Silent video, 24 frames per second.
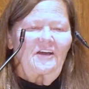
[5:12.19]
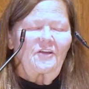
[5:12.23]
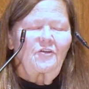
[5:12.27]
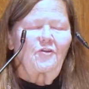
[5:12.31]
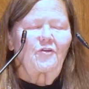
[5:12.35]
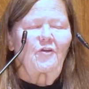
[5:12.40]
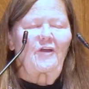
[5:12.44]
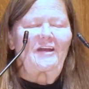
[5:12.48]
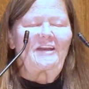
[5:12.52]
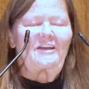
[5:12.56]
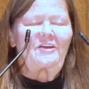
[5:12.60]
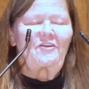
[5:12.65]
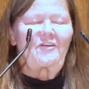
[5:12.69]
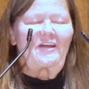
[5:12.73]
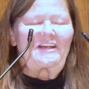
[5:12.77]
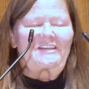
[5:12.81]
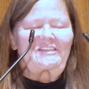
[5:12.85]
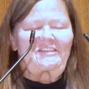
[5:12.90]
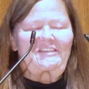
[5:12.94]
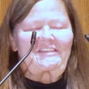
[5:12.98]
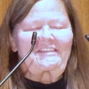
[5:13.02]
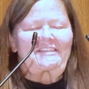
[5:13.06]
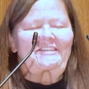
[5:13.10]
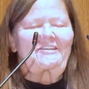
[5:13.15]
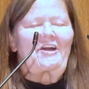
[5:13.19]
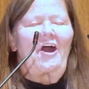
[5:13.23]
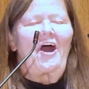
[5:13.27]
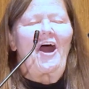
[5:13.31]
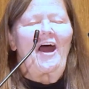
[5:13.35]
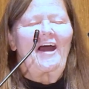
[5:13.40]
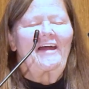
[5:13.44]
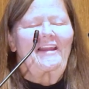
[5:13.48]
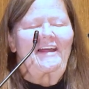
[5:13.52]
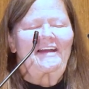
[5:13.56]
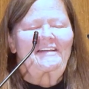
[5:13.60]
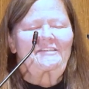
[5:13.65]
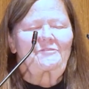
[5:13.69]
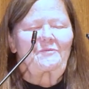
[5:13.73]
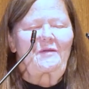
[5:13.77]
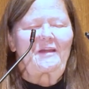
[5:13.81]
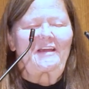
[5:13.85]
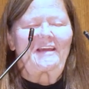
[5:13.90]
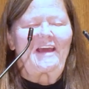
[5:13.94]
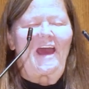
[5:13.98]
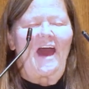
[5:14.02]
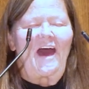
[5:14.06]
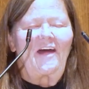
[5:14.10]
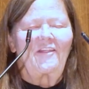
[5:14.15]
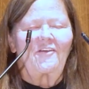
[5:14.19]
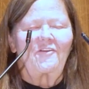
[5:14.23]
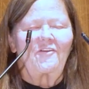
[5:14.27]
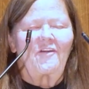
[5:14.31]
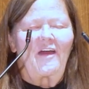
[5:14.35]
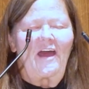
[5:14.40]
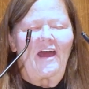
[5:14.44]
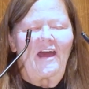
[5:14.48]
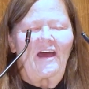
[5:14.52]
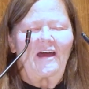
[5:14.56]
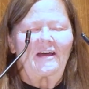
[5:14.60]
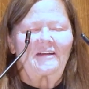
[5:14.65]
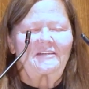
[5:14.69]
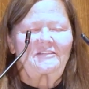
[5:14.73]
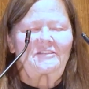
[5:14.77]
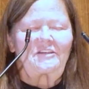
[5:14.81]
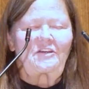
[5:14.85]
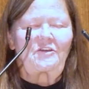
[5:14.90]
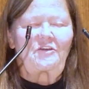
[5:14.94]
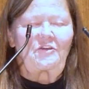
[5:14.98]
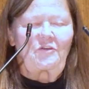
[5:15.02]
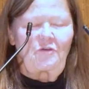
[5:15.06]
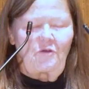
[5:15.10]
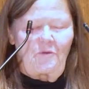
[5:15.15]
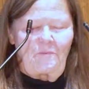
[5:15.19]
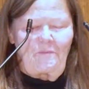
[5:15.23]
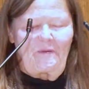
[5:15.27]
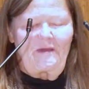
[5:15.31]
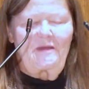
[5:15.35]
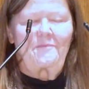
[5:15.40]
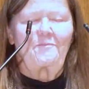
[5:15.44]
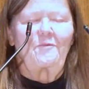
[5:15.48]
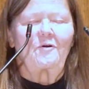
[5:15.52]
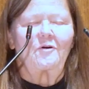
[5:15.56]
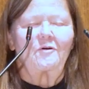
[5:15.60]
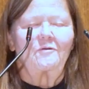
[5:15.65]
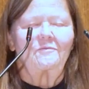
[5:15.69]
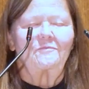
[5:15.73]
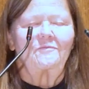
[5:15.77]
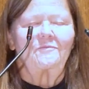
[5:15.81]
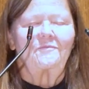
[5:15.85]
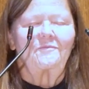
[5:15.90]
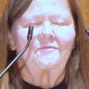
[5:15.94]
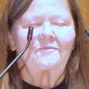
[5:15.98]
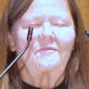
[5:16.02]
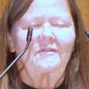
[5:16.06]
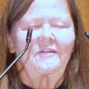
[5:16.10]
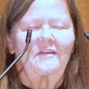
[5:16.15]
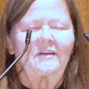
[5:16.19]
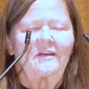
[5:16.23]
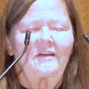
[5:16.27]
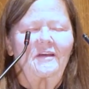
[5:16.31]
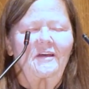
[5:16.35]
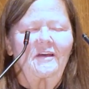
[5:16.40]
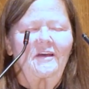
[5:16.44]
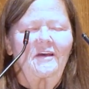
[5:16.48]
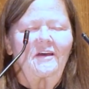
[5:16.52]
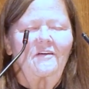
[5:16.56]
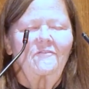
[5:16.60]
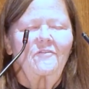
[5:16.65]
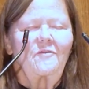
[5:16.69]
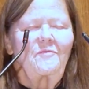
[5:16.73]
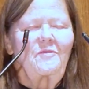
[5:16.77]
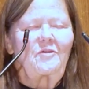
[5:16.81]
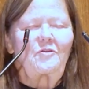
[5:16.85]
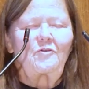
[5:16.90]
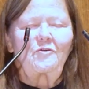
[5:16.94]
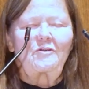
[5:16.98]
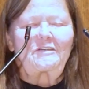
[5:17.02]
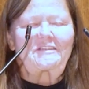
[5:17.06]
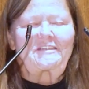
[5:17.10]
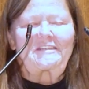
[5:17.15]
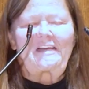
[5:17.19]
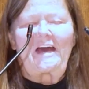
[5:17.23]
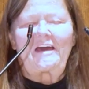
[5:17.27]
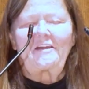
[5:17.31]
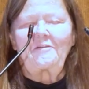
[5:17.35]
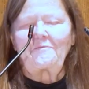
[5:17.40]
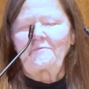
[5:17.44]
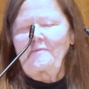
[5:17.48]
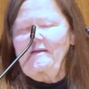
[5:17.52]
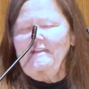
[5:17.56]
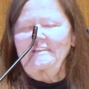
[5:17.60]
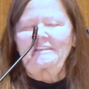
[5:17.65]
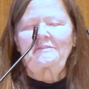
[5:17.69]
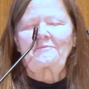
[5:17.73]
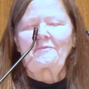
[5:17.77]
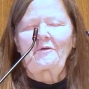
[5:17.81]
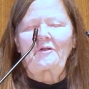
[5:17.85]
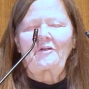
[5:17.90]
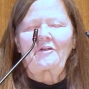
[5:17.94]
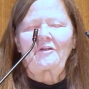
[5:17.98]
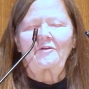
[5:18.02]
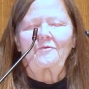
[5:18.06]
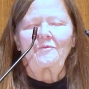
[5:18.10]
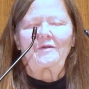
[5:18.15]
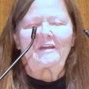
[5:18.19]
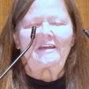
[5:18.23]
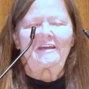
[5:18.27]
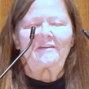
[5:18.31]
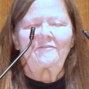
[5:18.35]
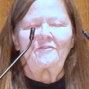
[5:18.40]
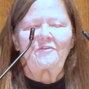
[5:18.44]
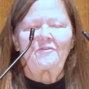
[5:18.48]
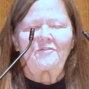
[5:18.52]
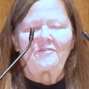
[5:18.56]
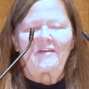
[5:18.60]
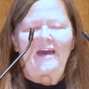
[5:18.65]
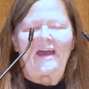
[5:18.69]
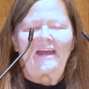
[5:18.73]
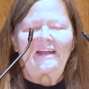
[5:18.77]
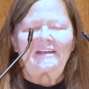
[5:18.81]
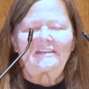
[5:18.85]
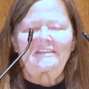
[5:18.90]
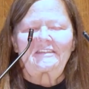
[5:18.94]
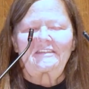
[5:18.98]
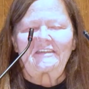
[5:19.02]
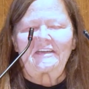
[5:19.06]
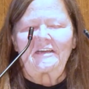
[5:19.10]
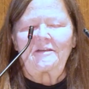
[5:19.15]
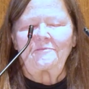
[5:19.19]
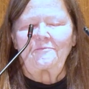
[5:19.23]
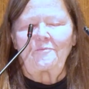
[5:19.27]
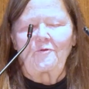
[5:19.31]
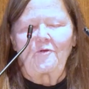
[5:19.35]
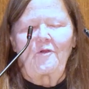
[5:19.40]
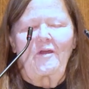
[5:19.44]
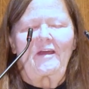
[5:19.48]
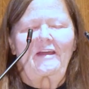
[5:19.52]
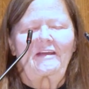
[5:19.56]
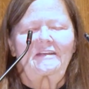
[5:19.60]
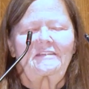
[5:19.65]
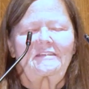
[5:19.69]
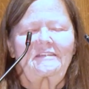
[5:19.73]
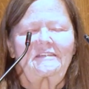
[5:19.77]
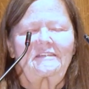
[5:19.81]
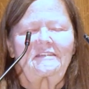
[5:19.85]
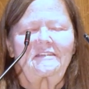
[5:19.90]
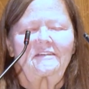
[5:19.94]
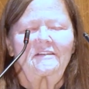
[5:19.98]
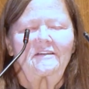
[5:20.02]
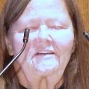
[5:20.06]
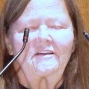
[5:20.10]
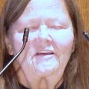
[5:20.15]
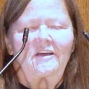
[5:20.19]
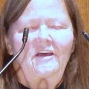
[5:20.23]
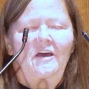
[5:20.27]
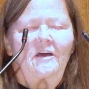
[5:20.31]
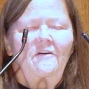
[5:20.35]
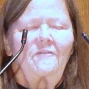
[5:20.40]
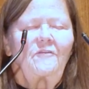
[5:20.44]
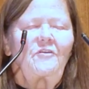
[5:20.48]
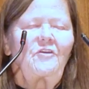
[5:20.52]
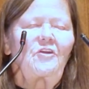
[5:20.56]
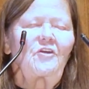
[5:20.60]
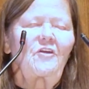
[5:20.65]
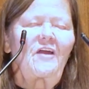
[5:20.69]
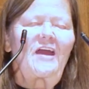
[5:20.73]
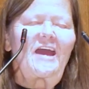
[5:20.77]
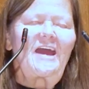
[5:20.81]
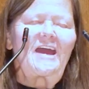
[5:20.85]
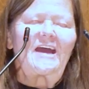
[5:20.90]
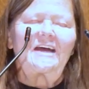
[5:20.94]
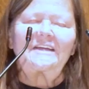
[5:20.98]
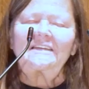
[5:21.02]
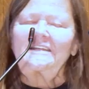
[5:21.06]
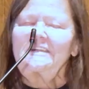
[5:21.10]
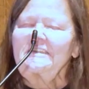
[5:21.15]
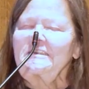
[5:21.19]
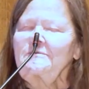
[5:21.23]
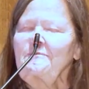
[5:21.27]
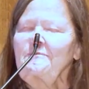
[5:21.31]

Great and gracious God, as we gather as your people from the north side of Pittsburgh, we give you thanks and praise. For your hand has